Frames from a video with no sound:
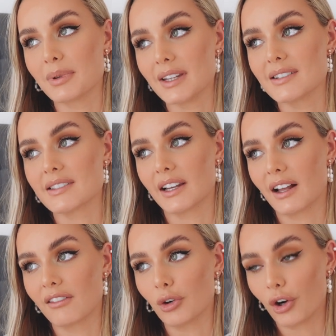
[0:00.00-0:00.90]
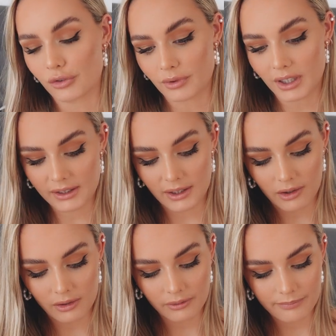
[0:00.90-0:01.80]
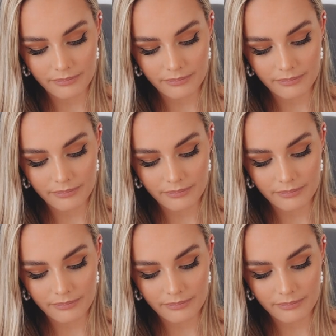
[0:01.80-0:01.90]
piece that I've got right now.